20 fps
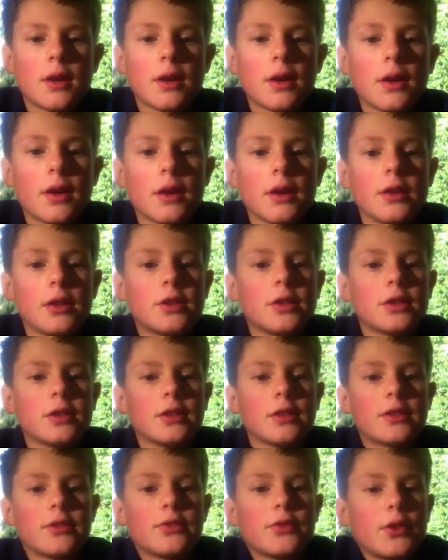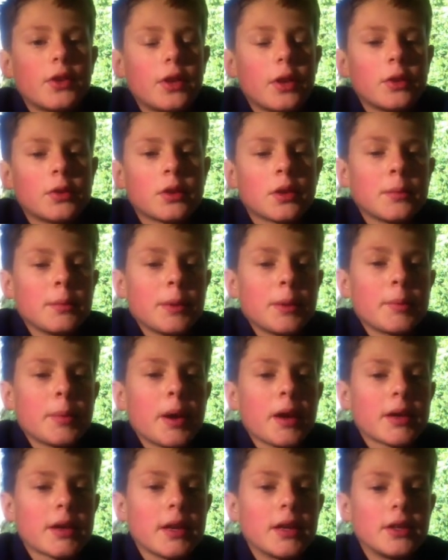Hi guys, this video is going to be
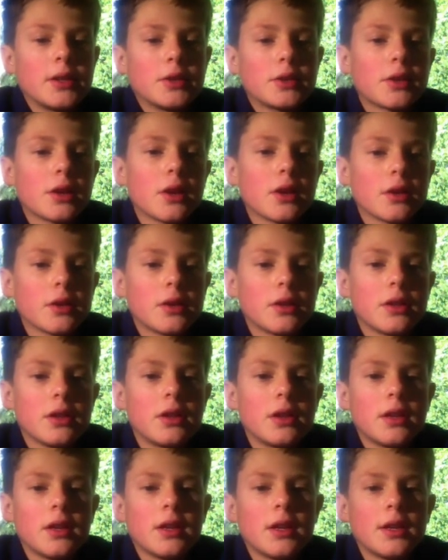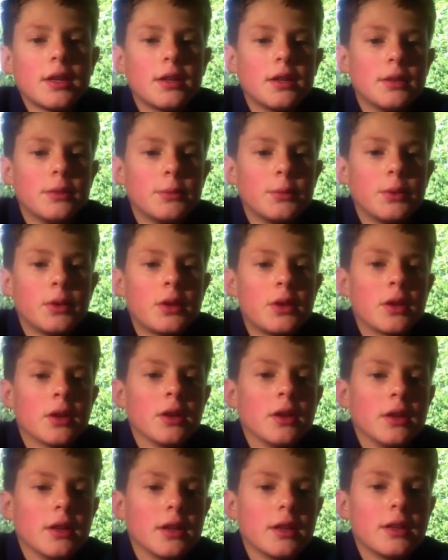about getting started in wood
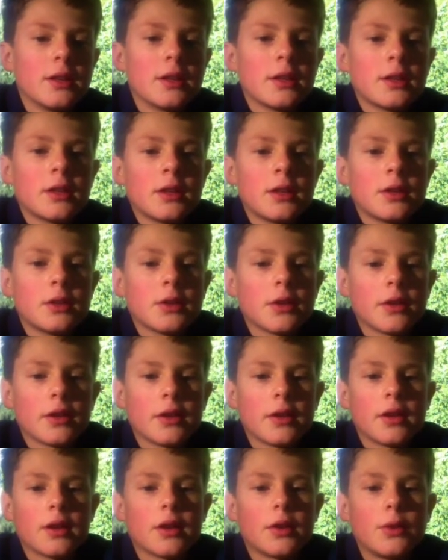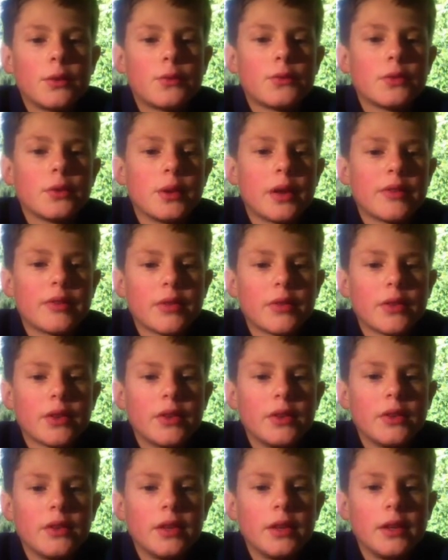turning. So I'm going to go through everything
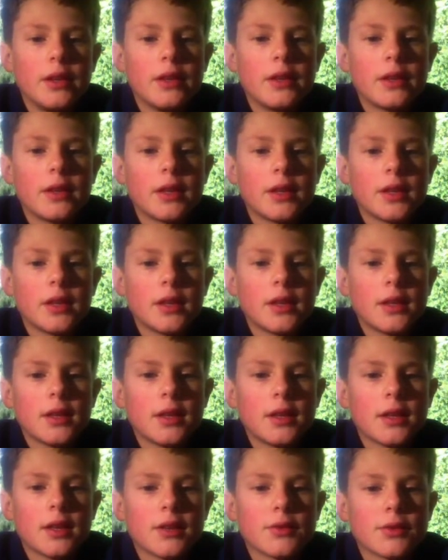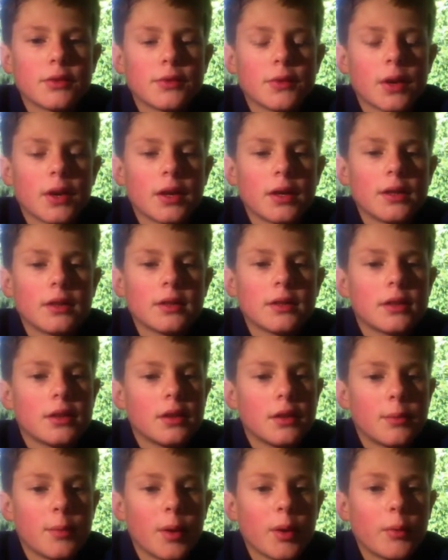you need, everything
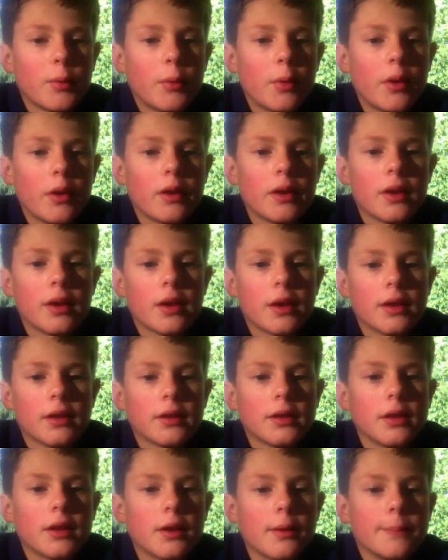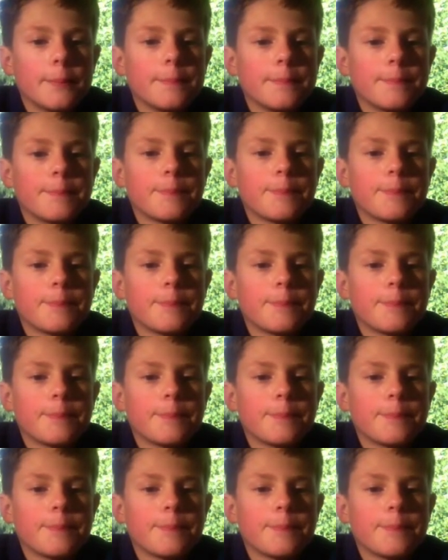you might want, and